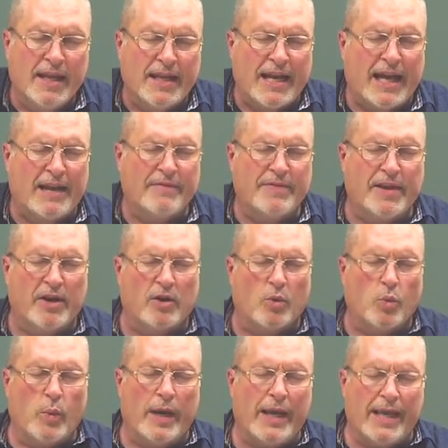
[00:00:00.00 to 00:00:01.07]
God, if
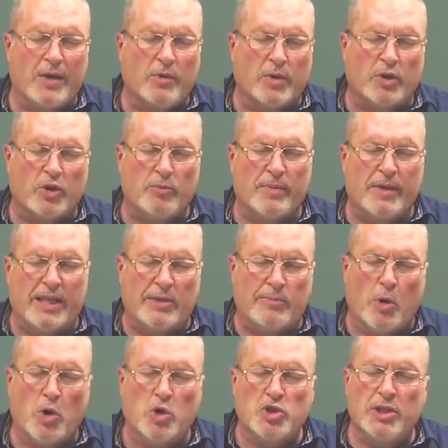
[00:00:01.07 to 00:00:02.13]
they're weak, whether it be
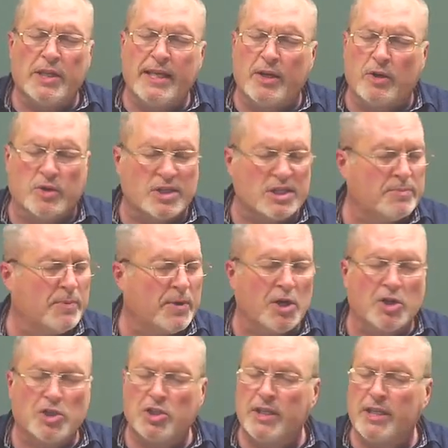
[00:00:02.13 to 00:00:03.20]
emotionally or
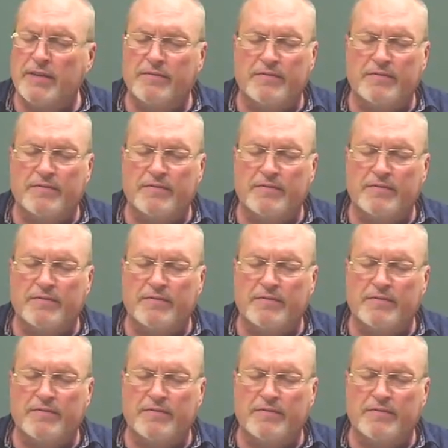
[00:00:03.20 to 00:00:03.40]
spiritually,